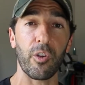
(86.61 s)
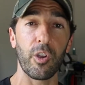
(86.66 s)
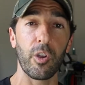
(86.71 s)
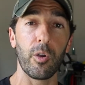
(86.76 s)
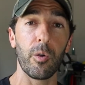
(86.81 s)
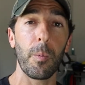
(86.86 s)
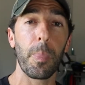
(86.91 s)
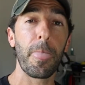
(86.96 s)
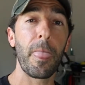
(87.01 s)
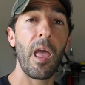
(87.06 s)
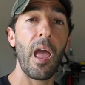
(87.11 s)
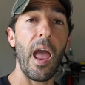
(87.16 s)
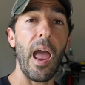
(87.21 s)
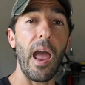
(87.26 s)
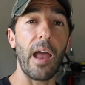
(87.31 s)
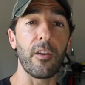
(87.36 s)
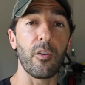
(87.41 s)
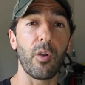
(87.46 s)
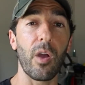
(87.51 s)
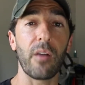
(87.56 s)
you
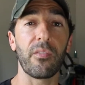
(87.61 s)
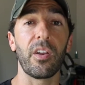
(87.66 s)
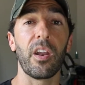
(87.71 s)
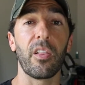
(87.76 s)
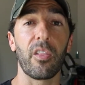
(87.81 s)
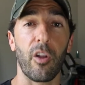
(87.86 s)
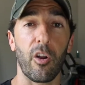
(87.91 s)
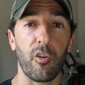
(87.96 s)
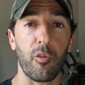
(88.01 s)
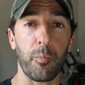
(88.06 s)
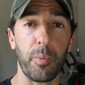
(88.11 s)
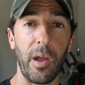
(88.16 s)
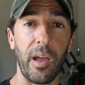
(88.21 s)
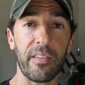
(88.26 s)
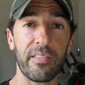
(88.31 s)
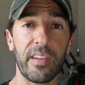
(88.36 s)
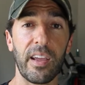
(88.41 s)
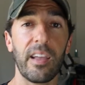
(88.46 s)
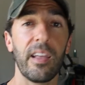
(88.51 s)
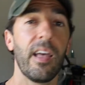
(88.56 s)
and you have an enlarged
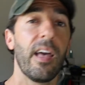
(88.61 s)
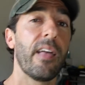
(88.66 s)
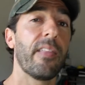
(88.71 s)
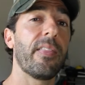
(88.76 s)
prostate,